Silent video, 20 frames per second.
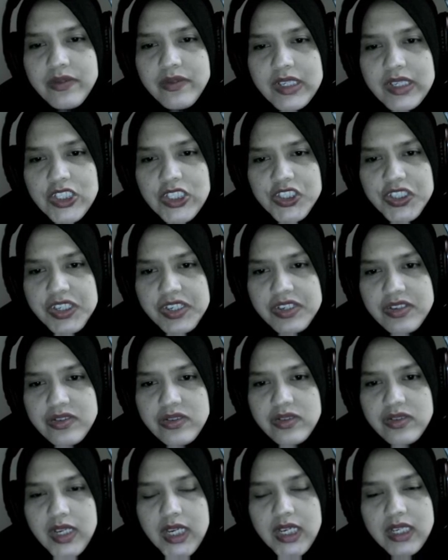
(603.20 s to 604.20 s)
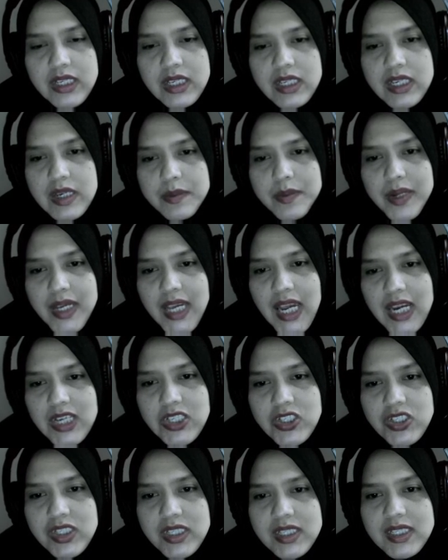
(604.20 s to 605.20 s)
features in the
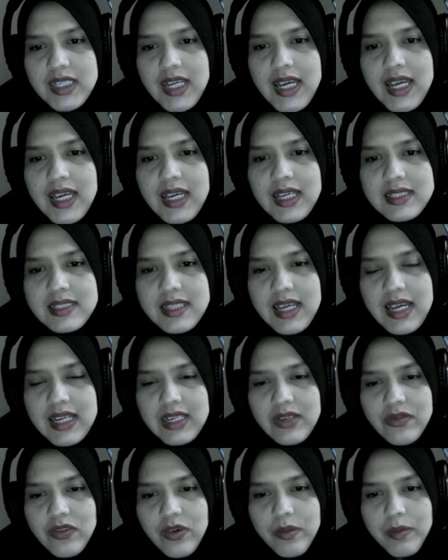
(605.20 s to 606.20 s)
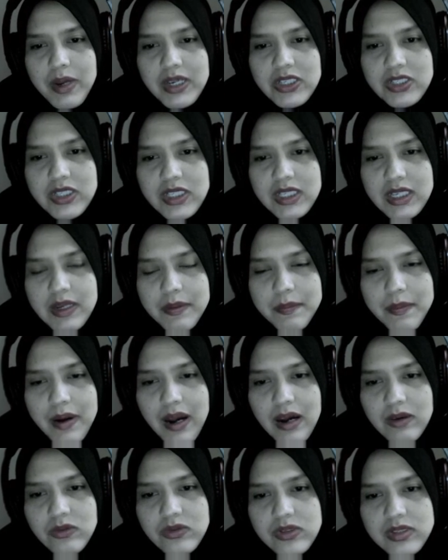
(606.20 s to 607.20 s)
application is an information
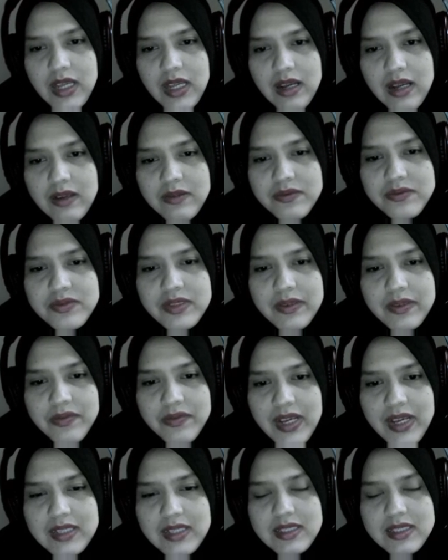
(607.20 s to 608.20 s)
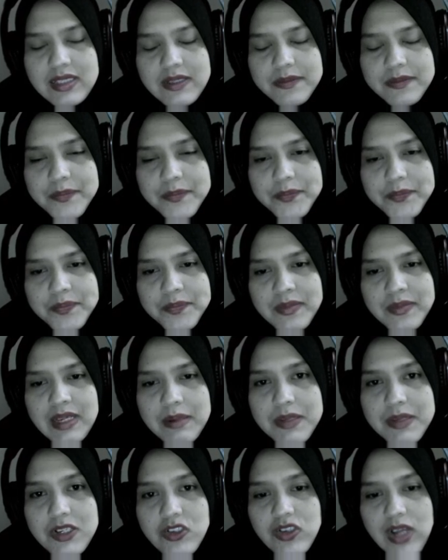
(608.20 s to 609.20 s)
about self-defense.
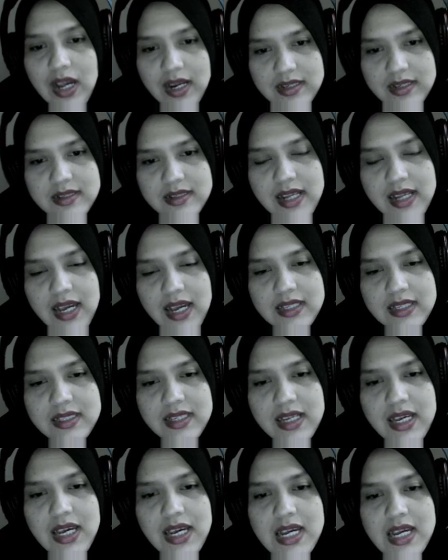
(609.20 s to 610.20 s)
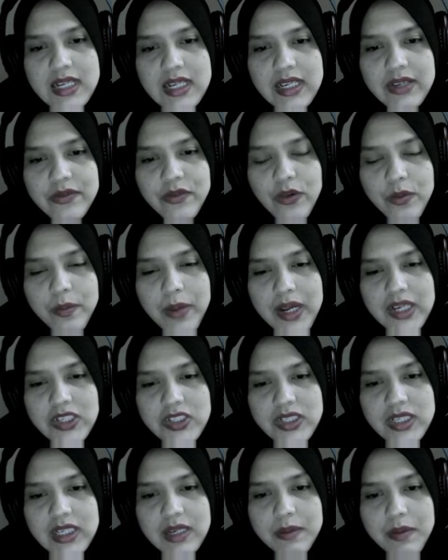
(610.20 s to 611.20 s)
Besides that, the
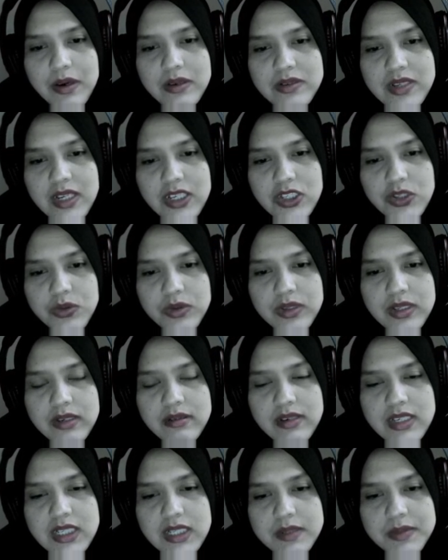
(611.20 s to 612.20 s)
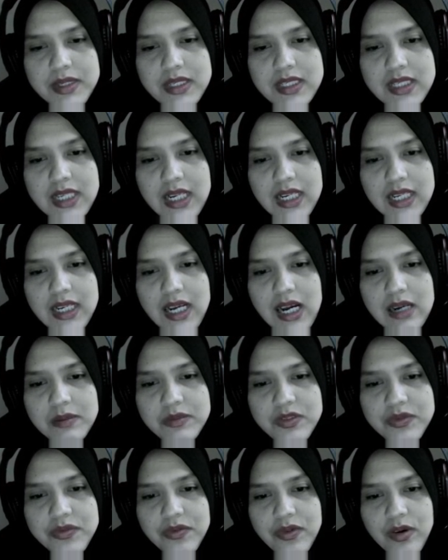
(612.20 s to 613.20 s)
information about sexual harassment that
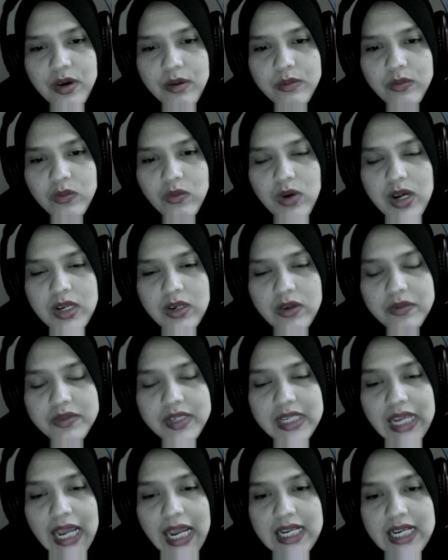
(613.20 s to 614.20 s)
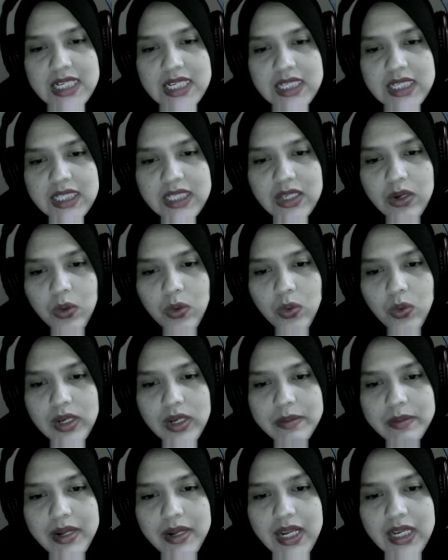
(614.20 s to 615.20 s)
comes from one of the NGO
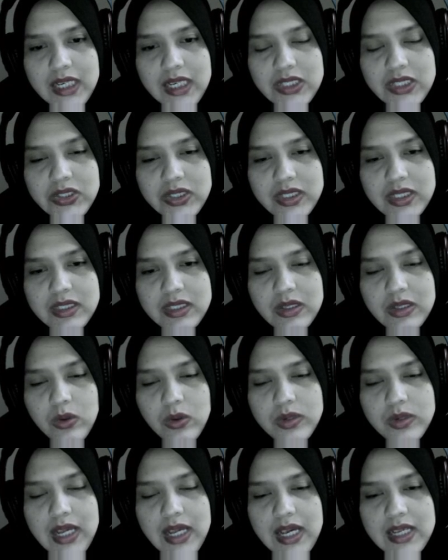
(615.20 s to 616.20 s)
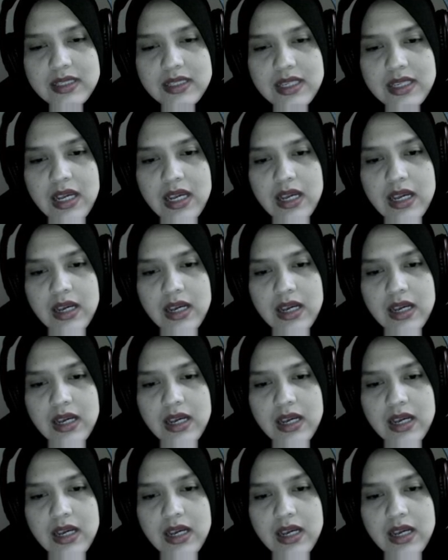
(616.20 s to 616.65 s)
in Malaysia known as